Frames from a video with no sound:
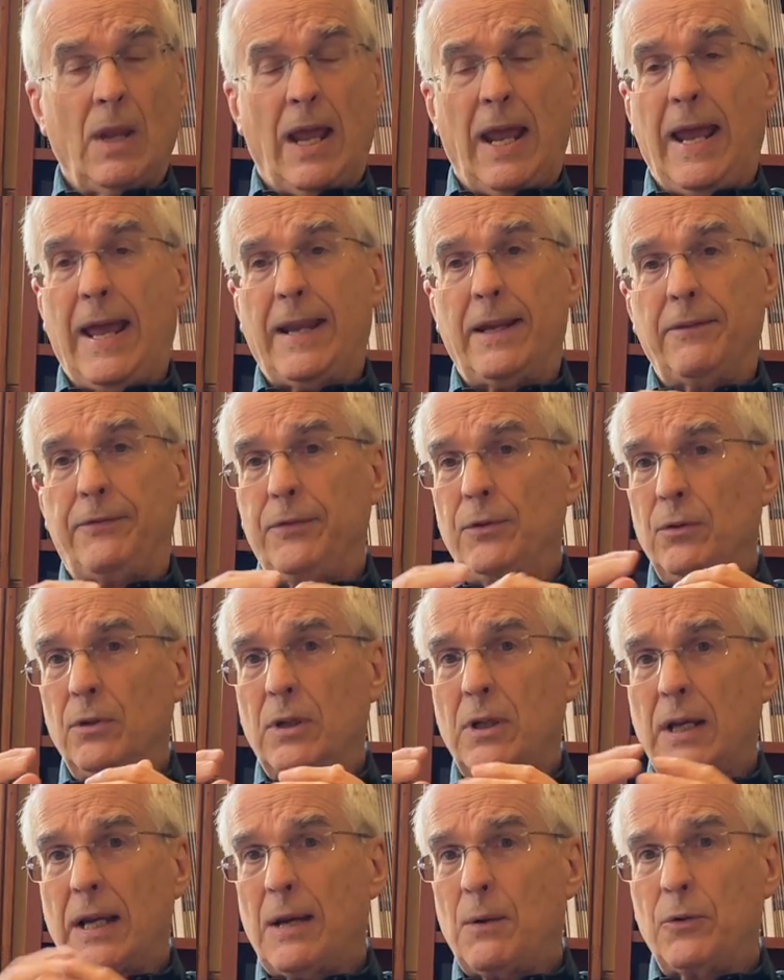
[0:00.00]
And if you
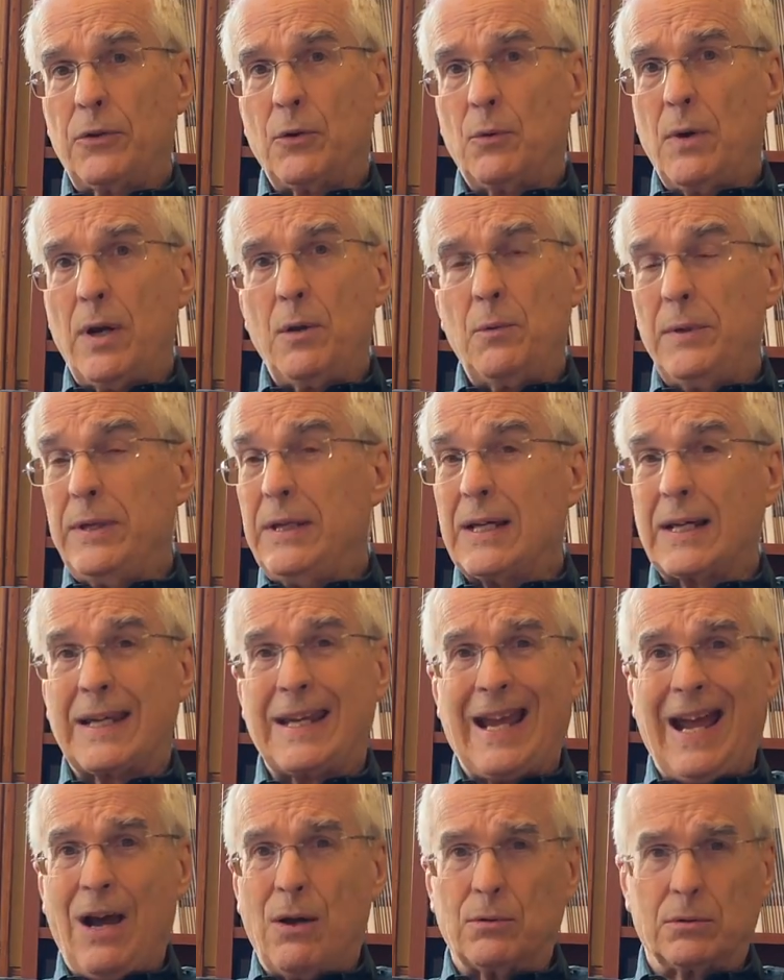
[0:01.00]
look at the way we
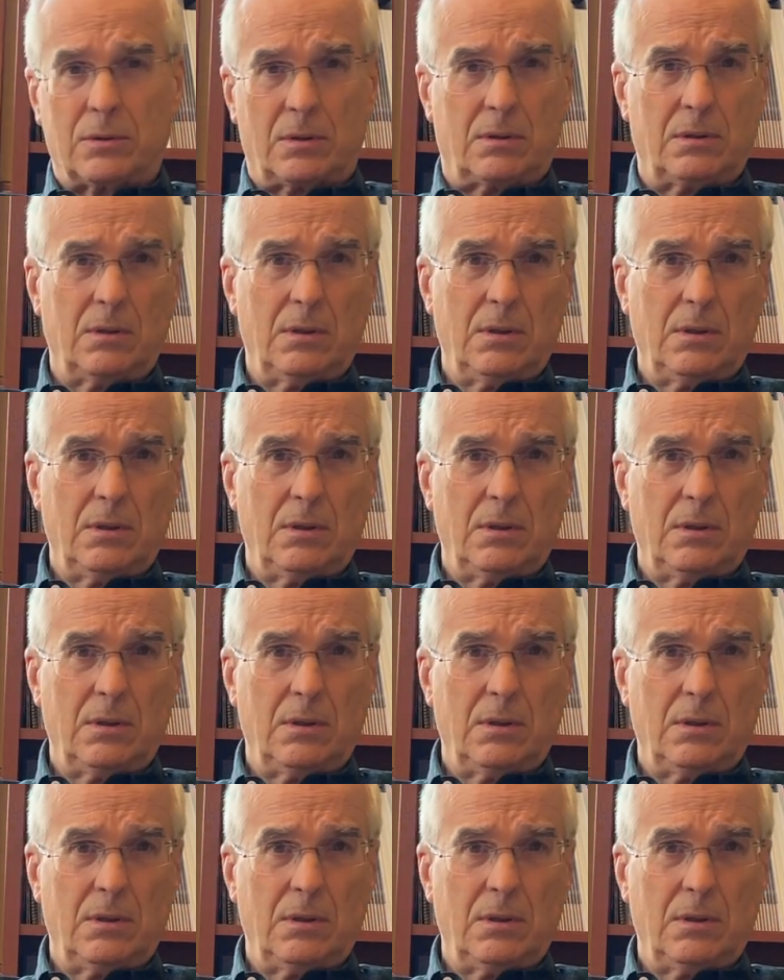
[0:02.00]
account